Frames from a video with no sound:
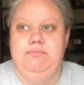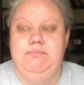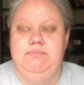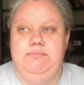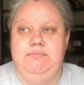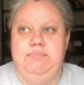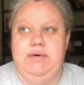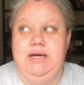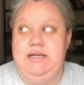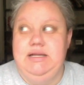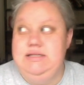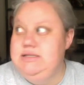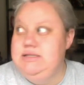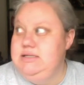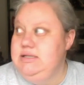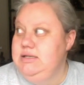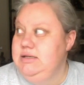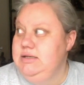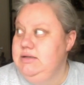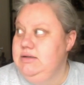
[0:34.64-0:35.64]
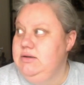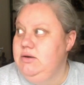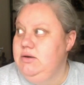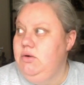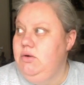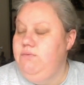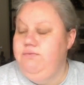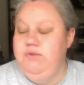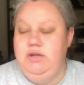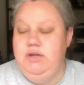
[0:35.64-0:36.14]
But
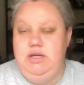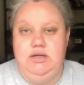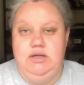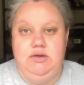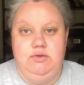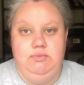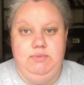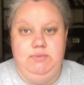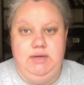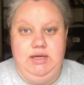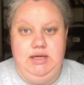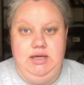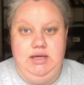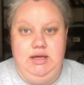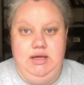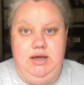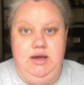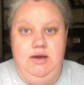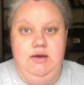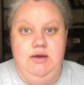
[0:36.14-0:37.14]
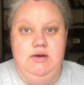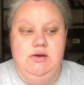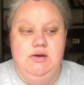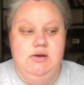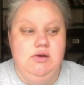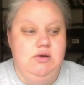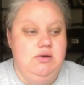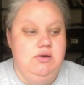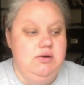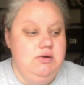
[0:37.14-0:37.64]
hopefully it'll be
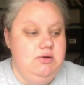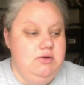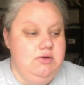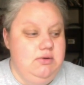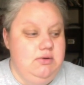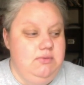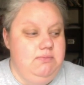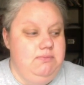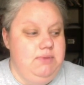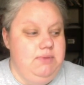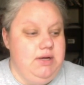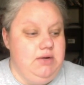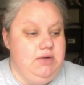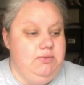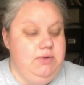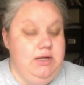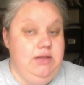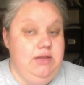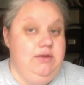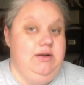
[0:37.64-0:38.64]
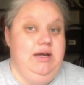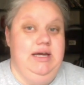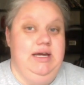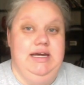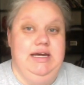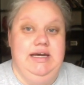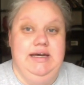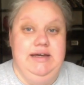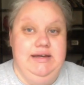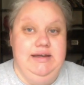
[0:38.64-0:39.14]
better weather
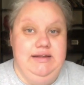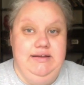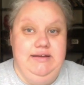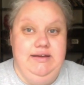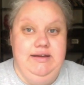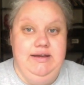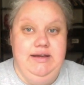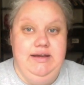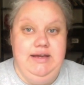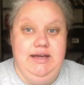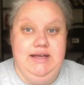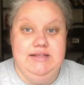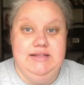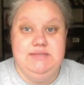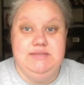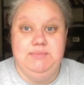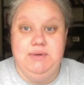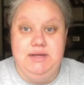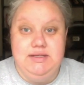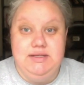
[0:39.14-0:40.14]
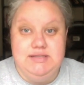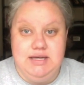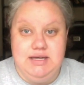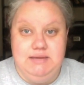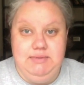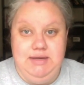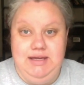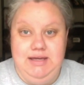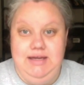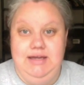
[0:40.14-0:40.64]
ahead. And spring's
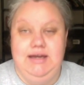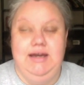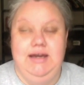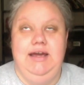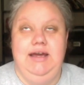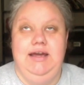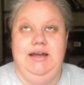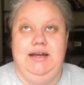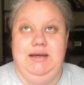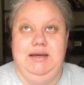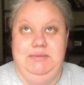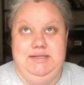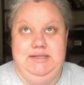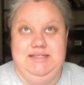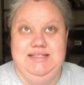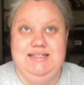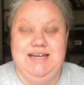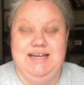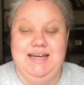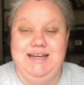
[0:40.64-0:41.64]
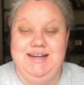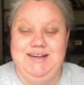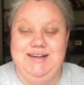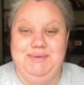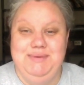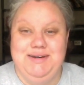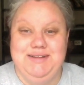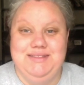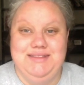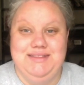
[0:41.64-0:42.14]
coming, and I'm excited
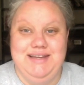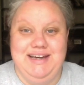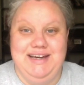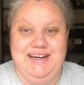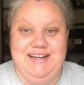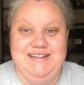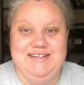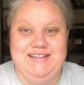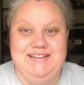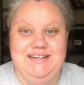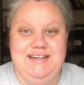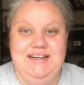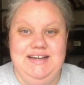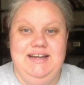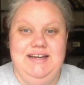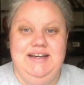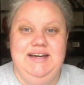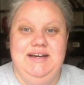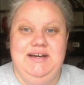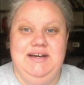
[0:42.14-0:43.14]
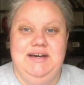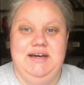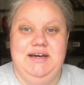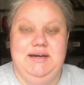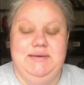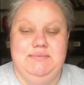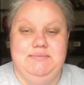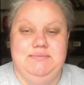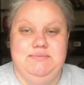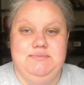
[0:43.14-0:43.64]
about that.
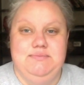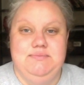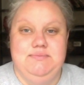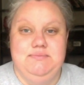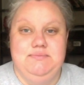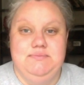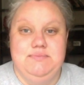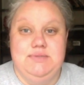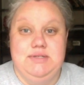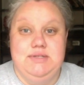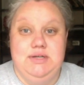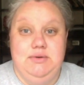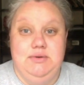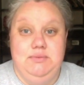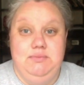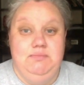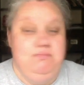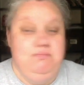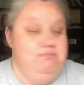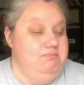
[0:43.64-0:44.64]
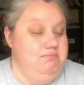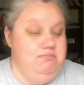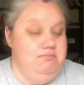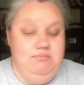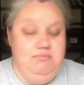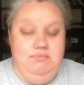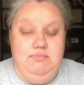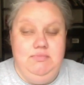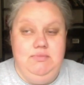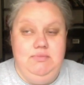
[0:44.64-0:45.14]
So
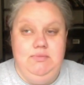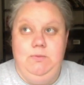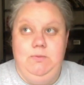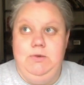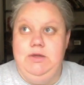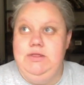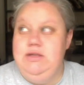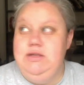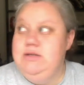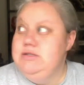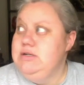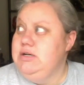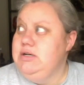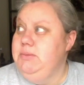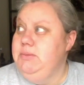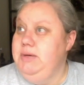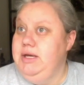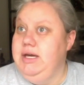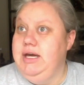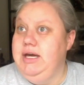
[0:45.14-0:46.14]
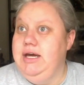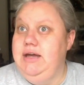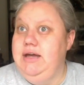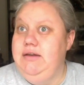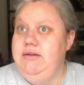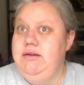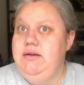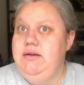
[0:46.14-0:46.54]
good things are coming ahead.